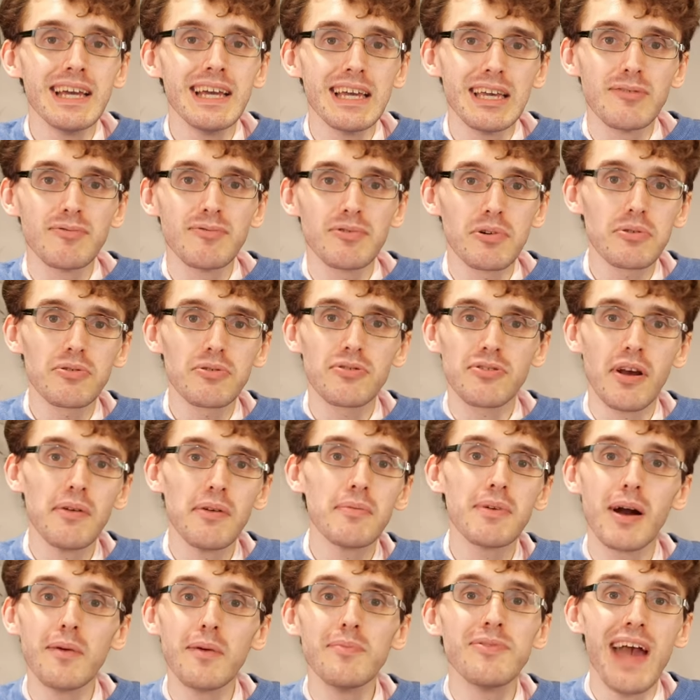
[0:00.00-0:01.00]
If you're
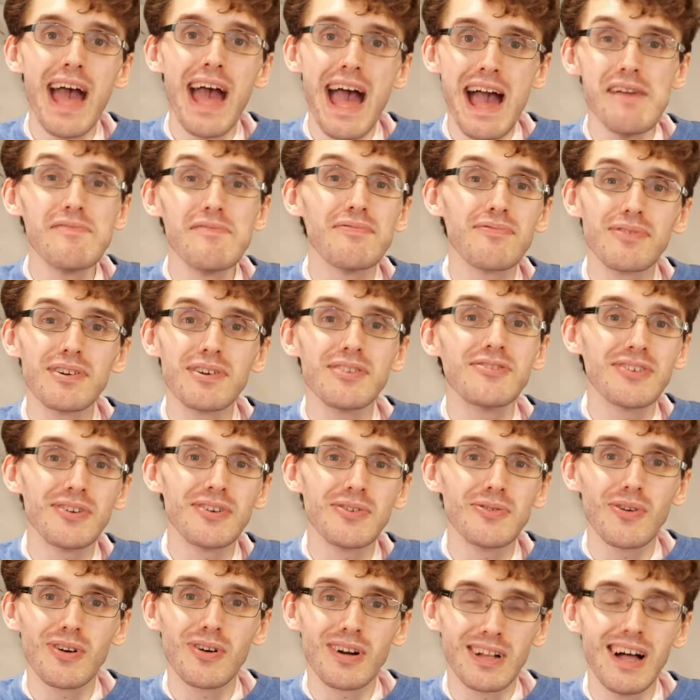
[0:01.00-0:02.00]
showing up to every
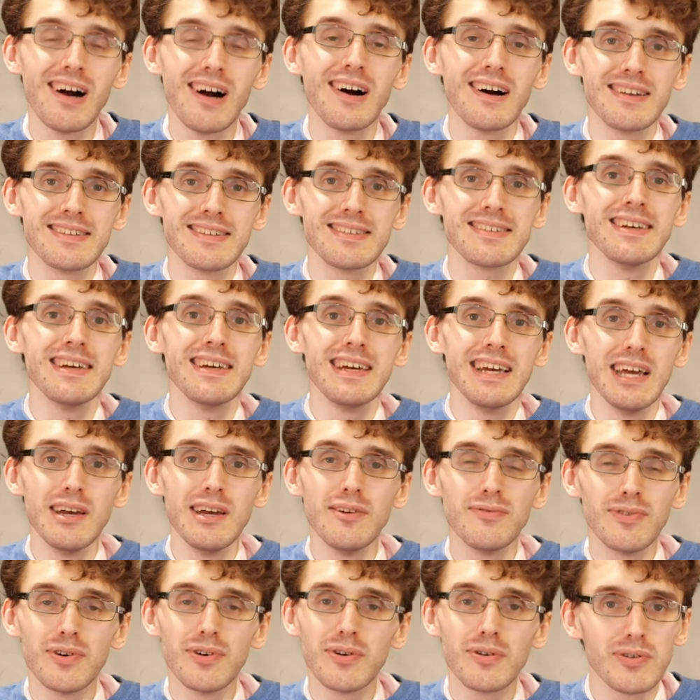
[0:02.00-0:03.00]
single class,
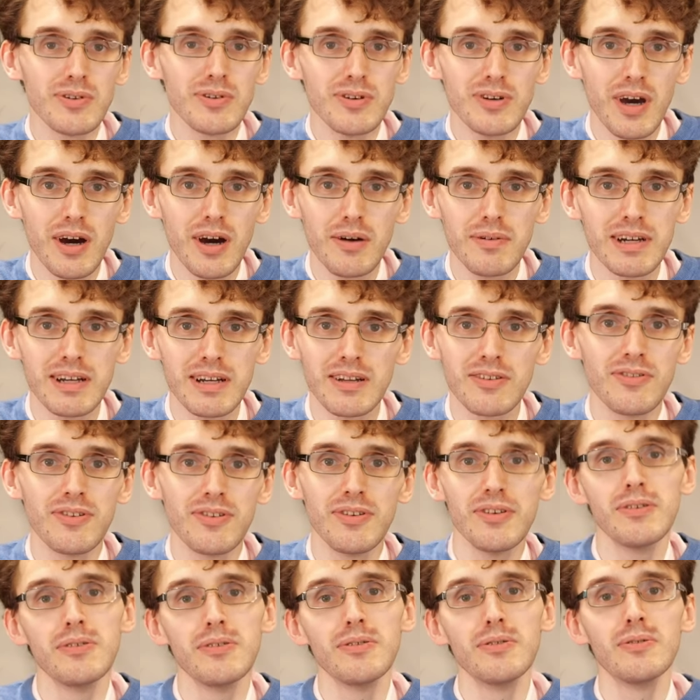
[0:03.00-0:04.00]
if you're going
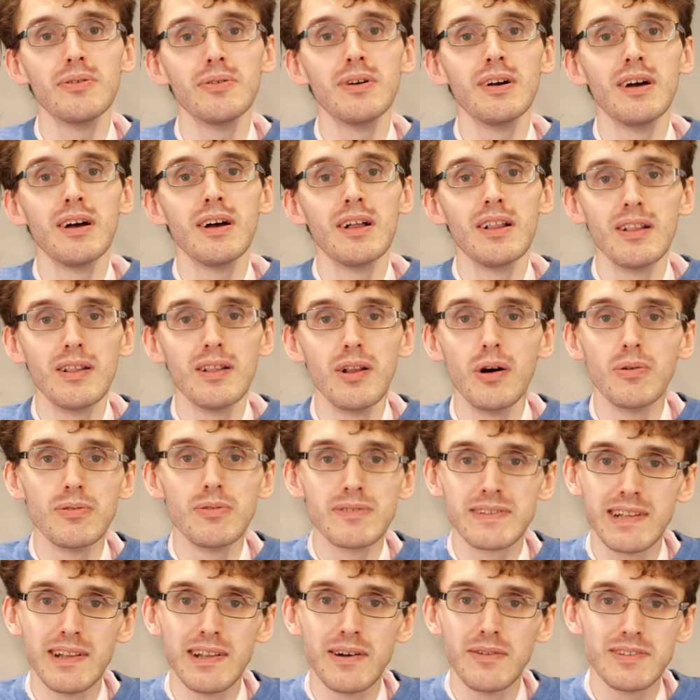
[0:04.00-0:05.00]
to
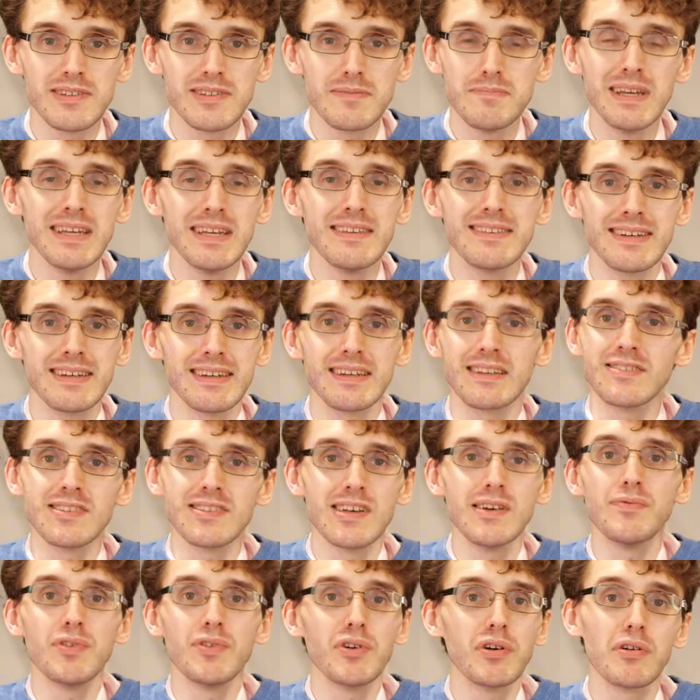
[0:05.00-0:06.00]
loads and loads of meetings,
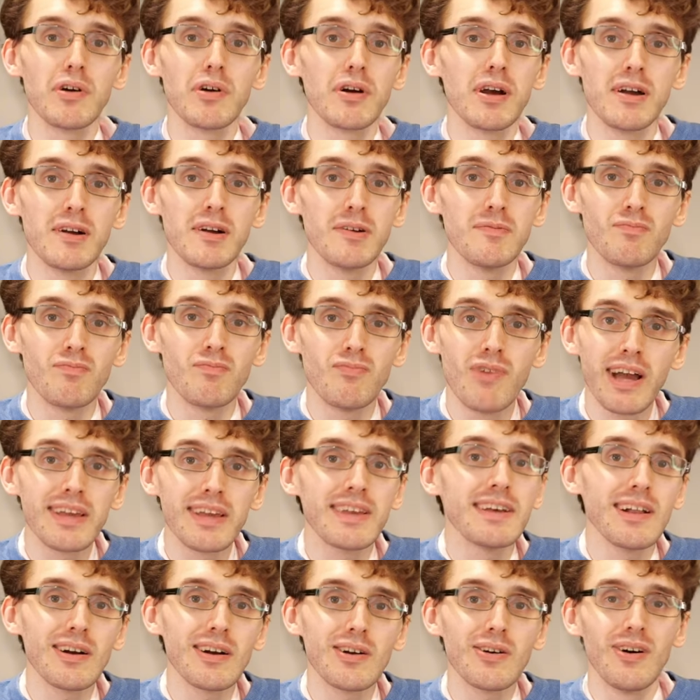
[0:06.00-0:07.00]
if you're in
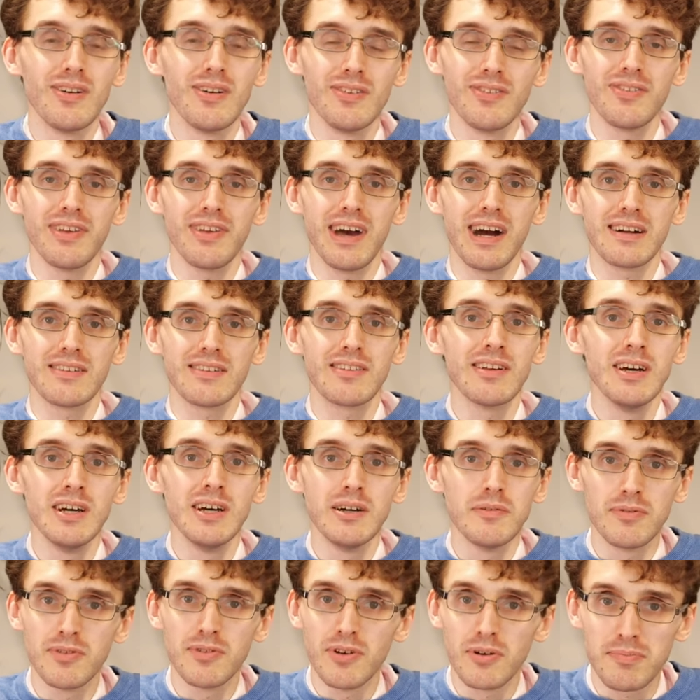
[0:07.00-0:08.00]
regular contact
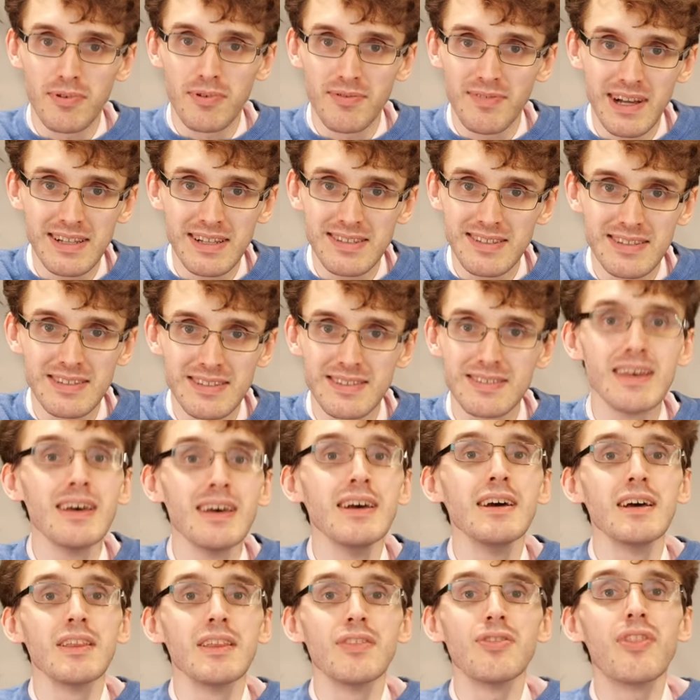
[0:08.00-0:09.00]
with your professors,
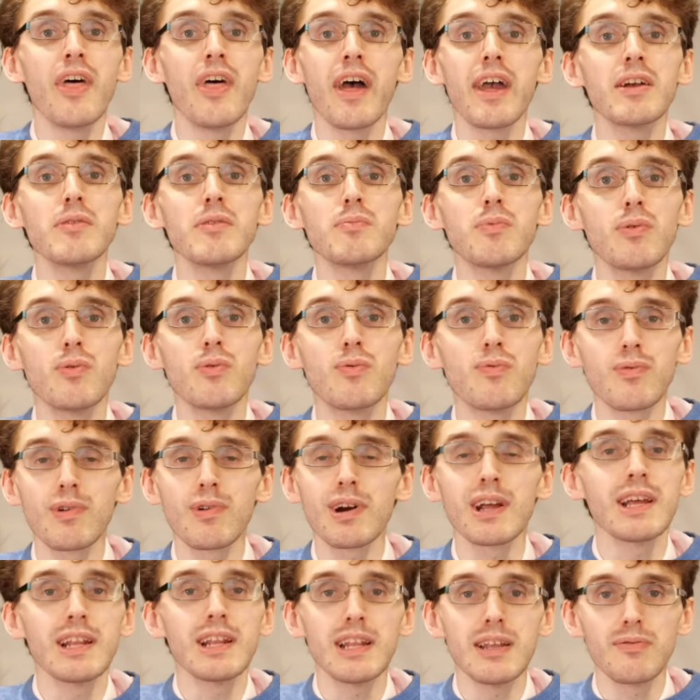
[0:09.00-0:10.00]
they will
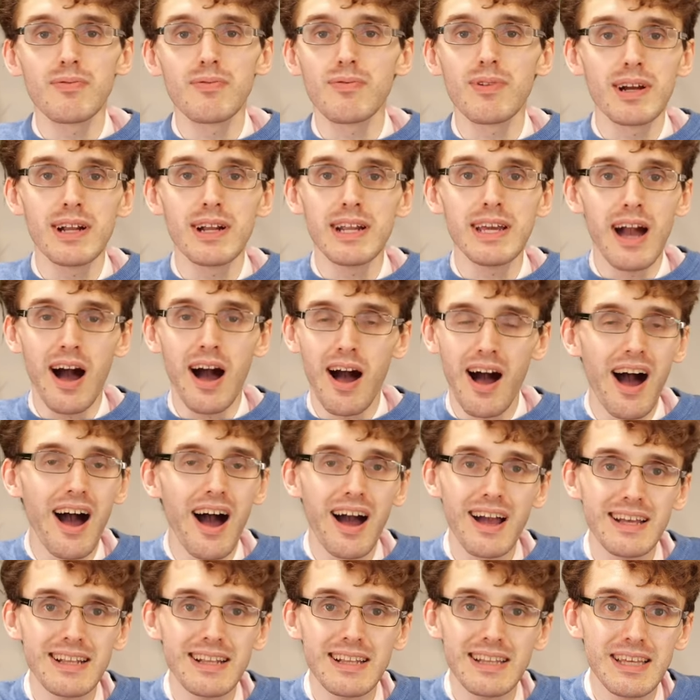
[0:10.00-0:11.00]
really, really
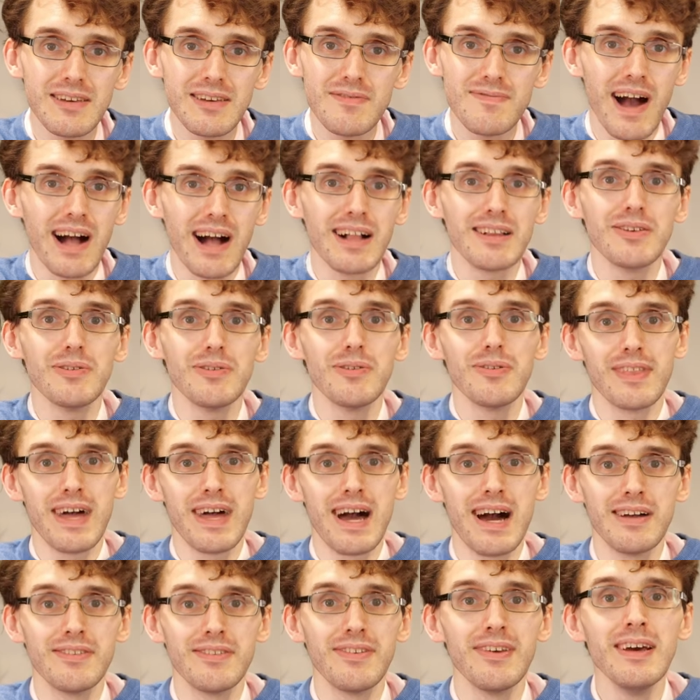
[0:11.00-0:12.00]
highly value
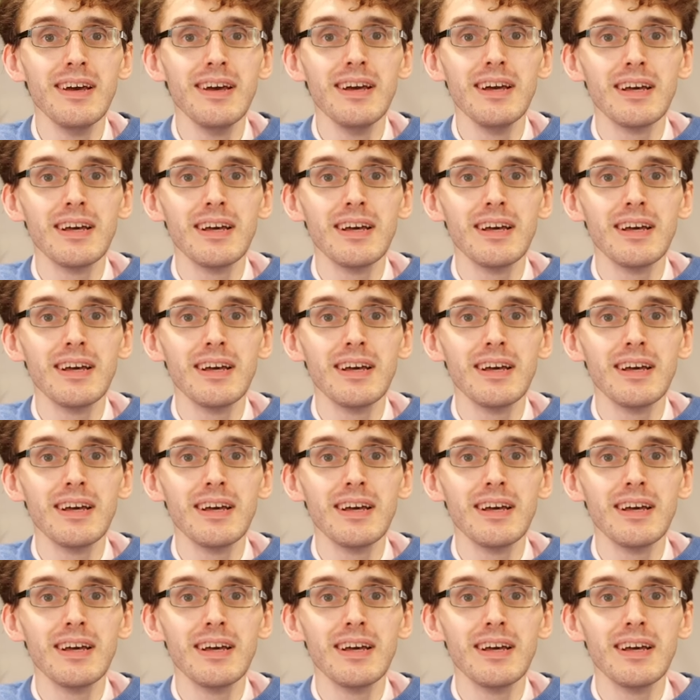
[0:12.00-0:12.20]
that.